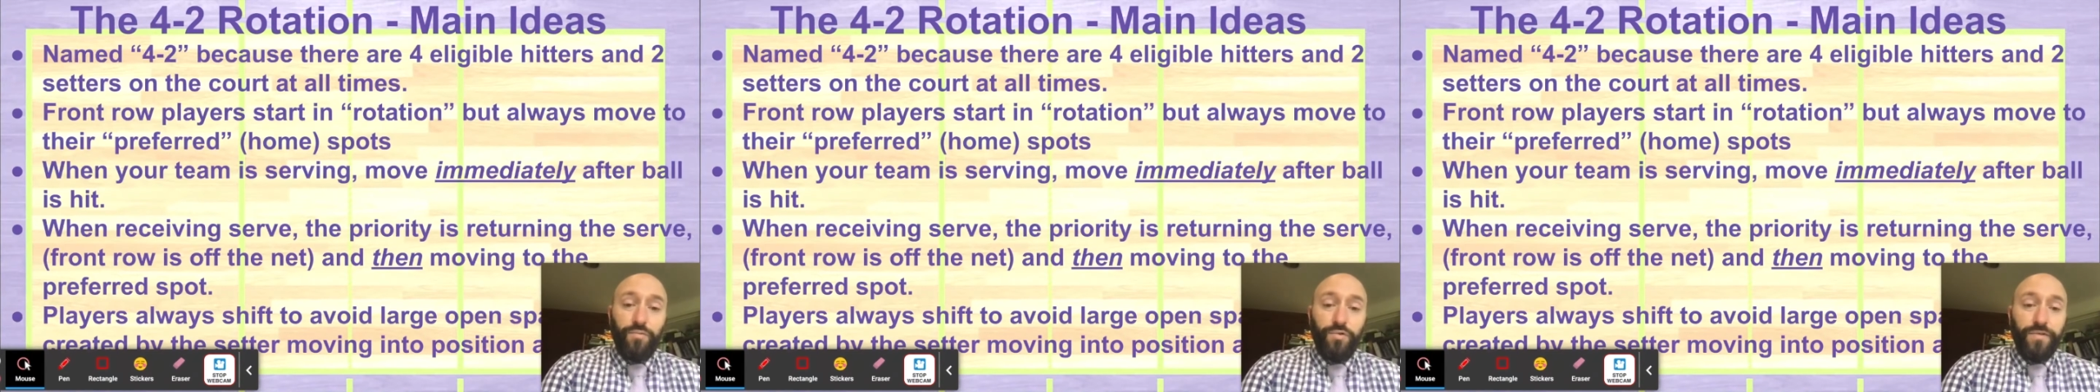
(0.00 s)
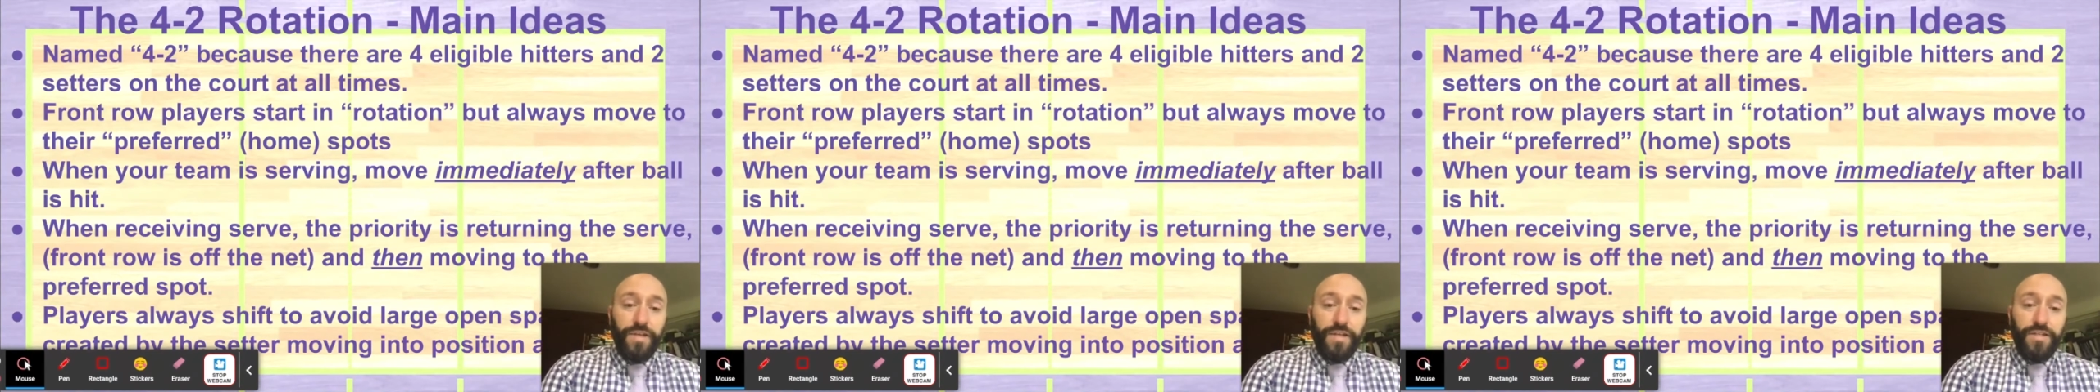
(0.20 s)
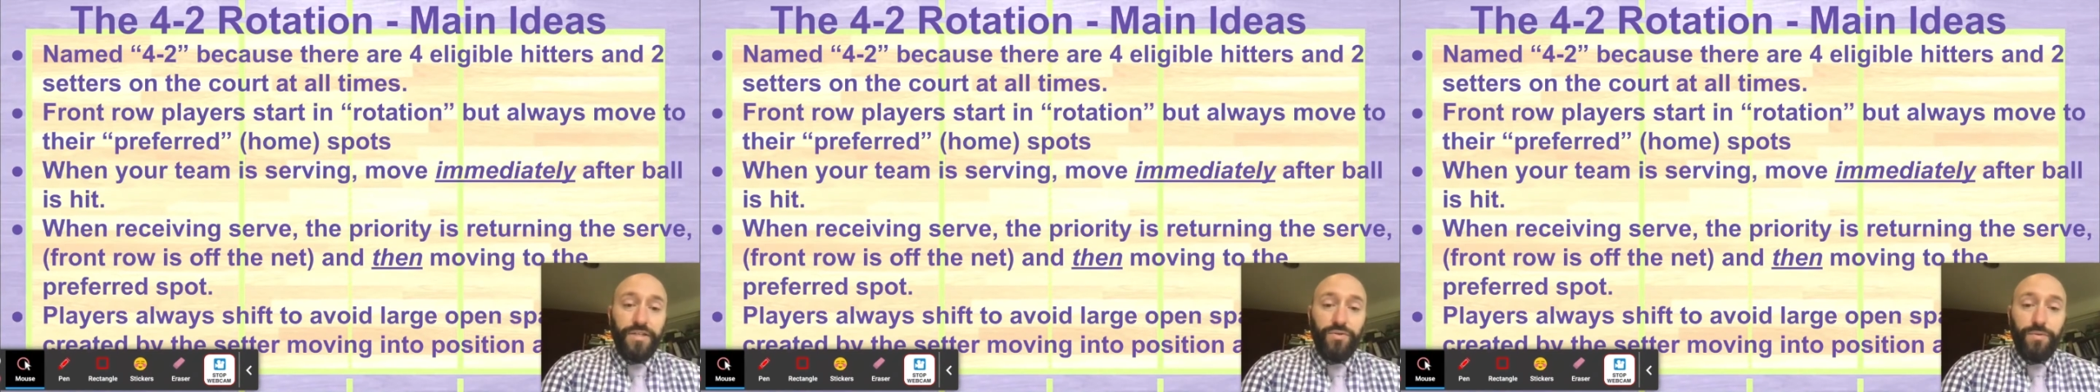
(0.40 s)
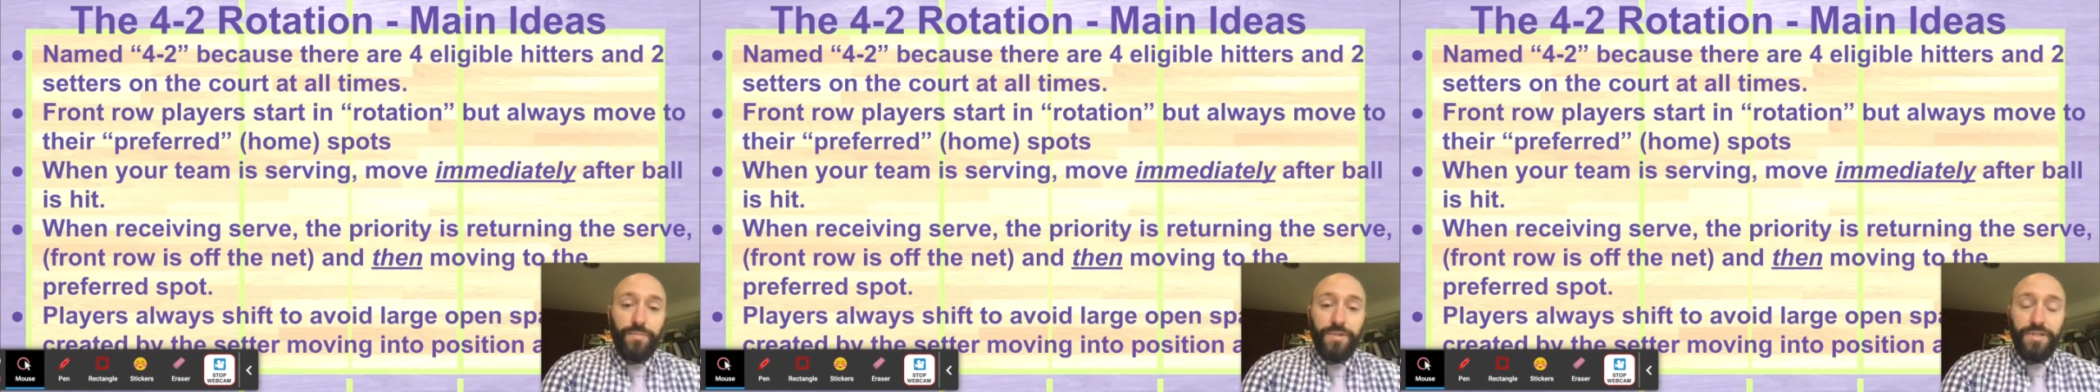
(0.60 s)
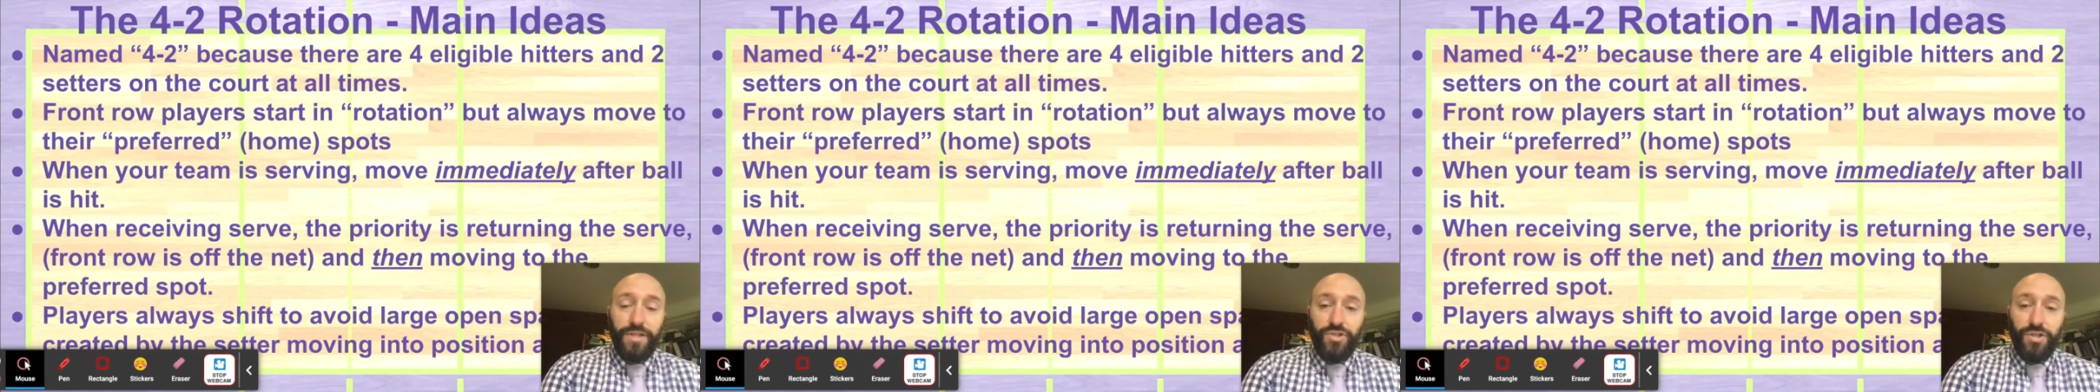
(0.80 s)
moving into a
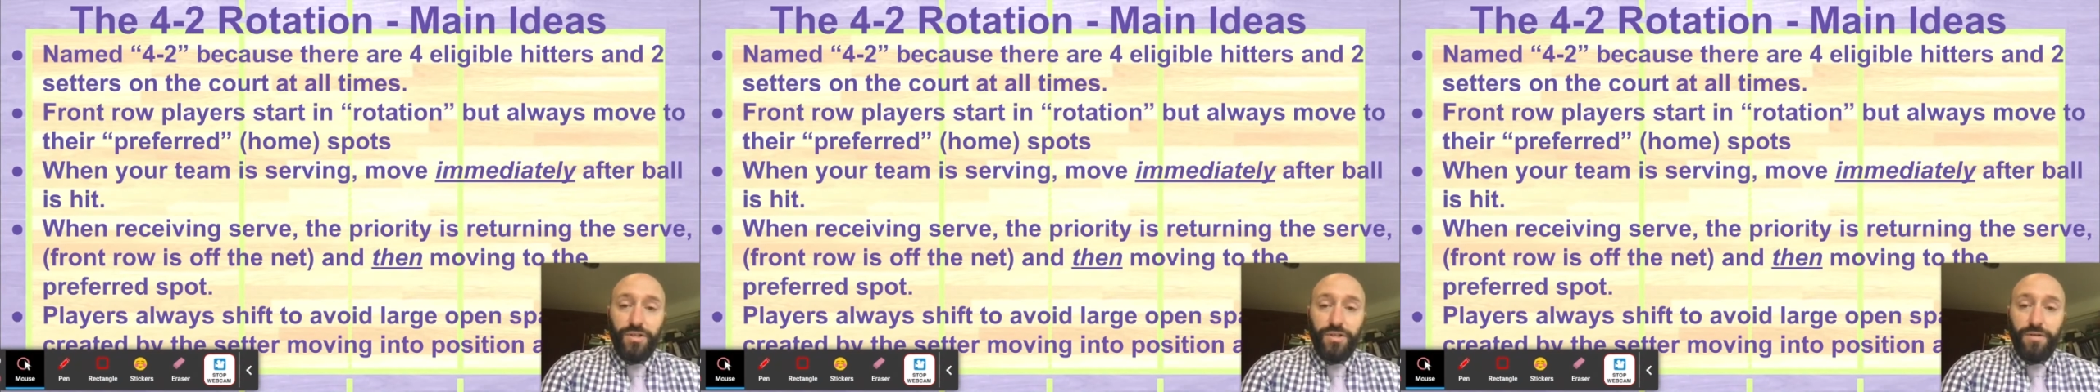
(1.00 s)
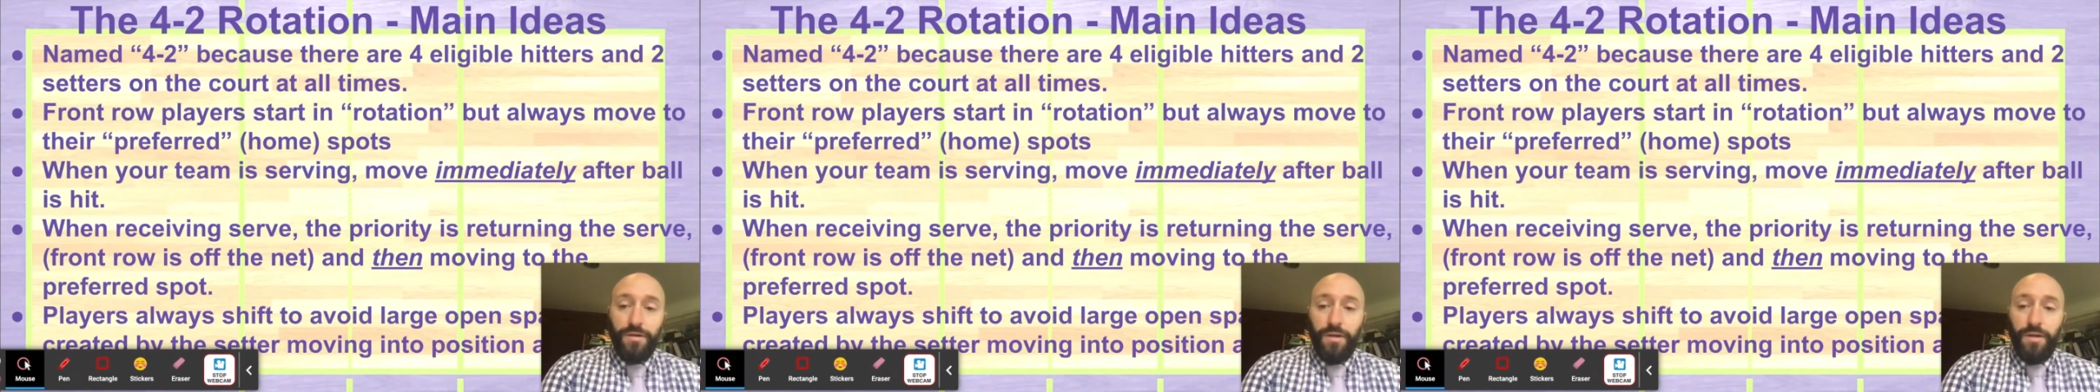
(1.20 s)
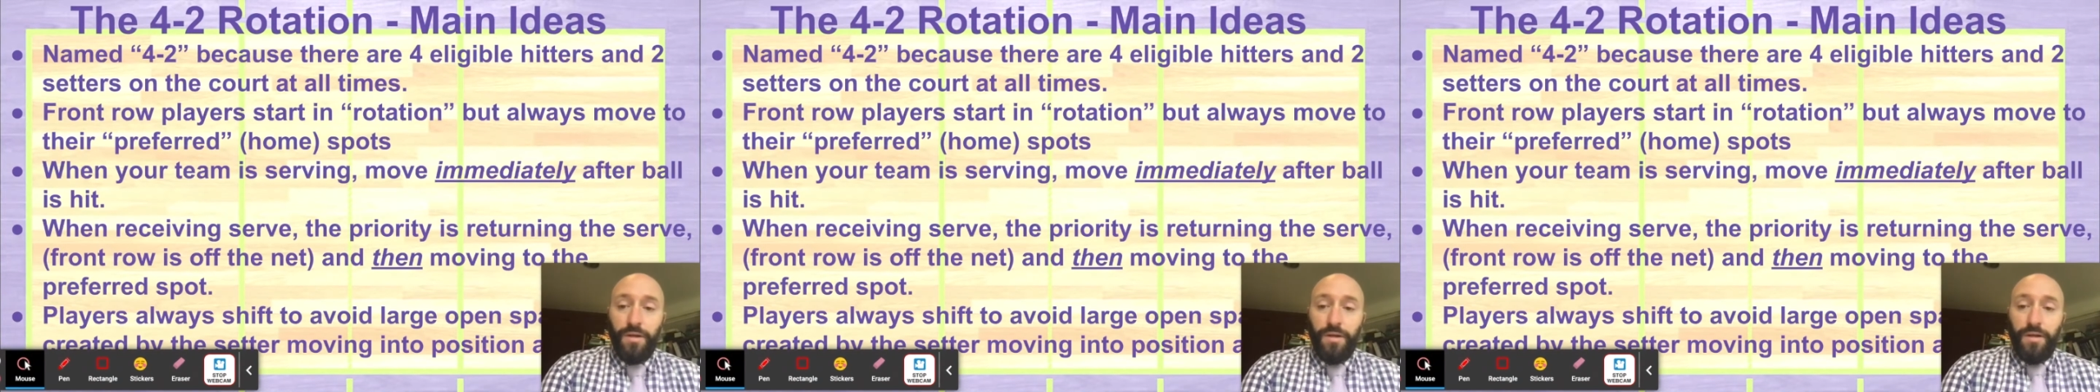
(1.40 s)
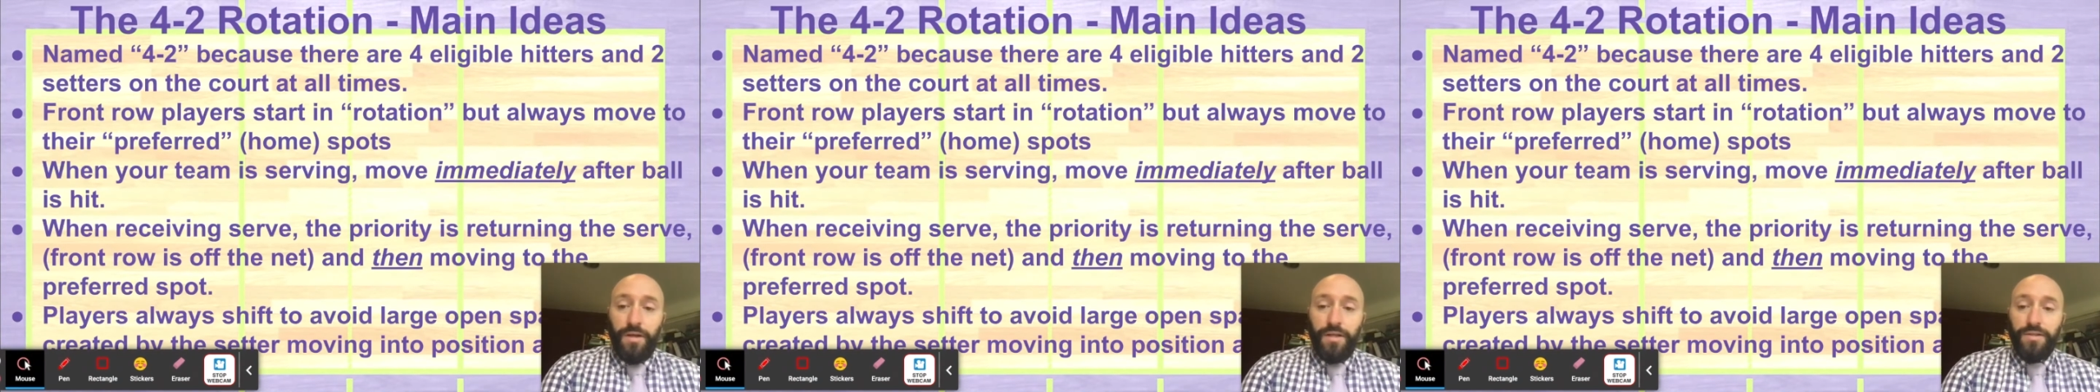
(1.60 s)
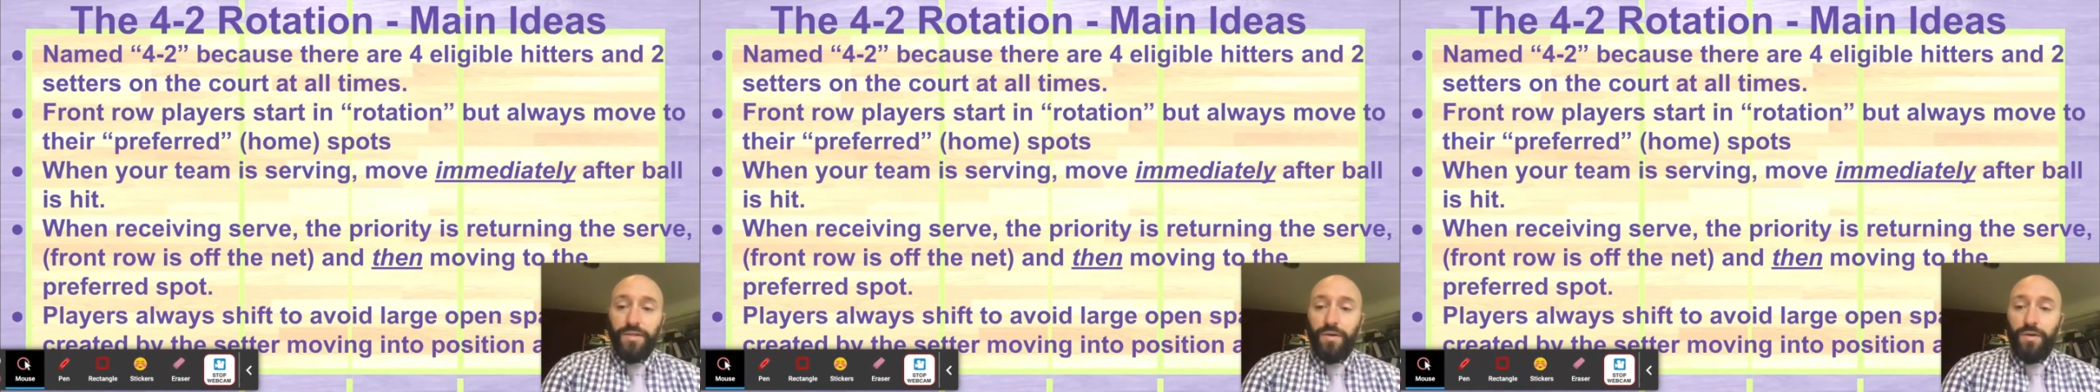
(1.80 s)
position.
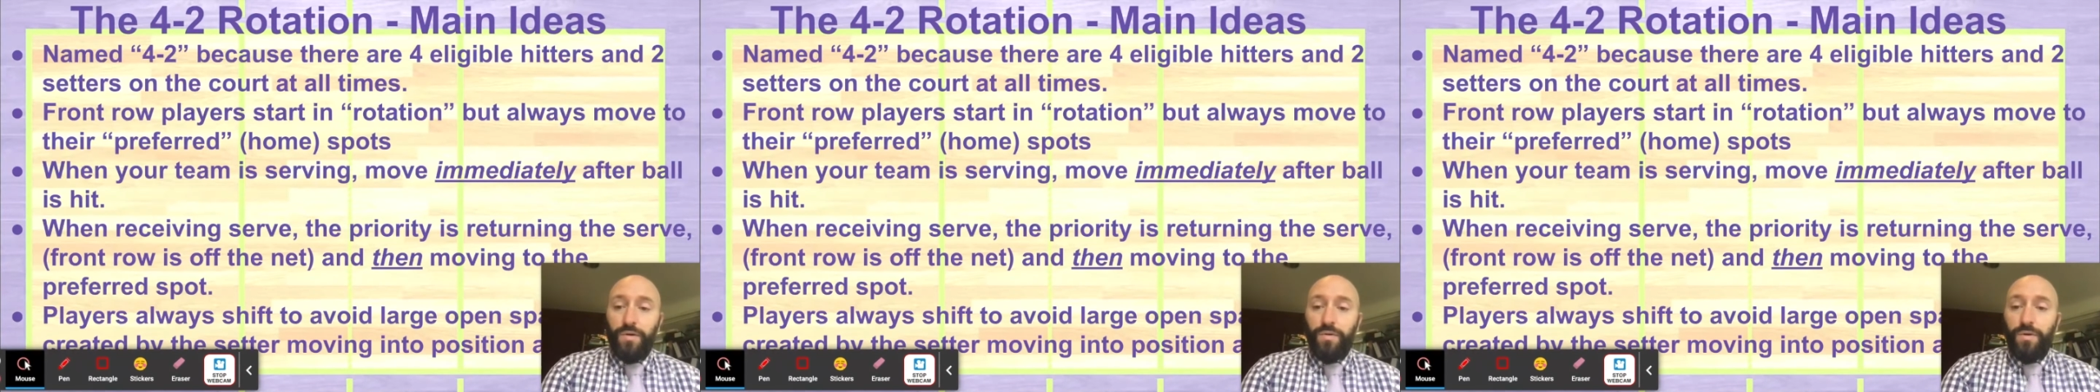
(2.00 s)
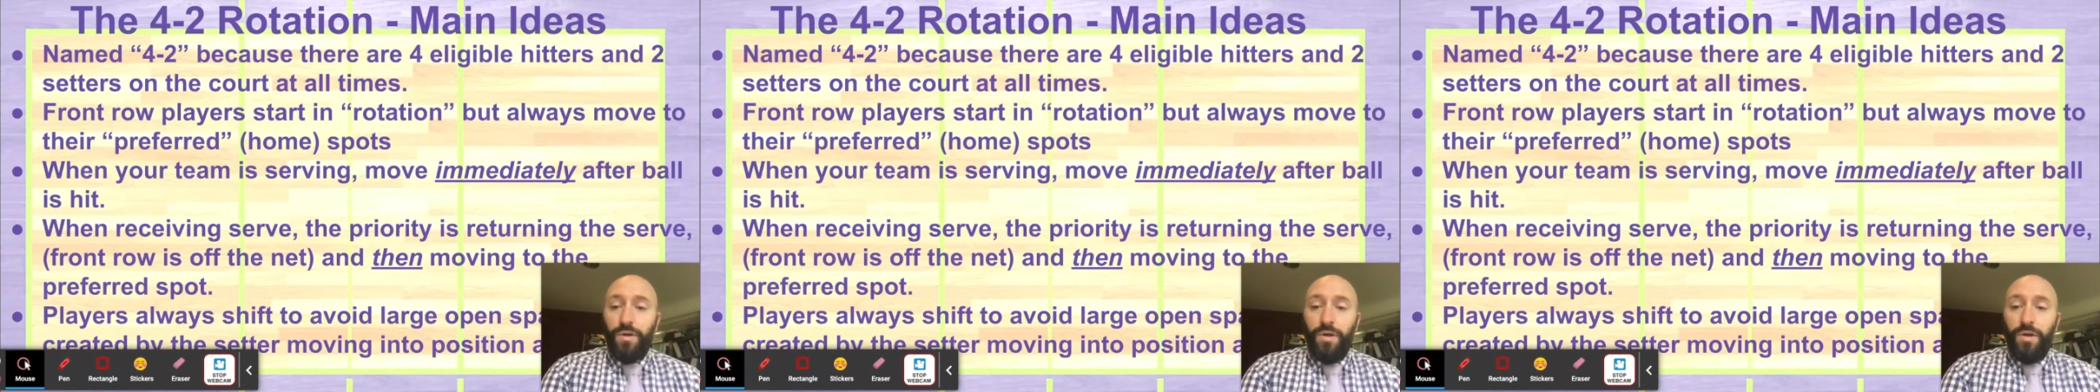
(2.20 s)
And so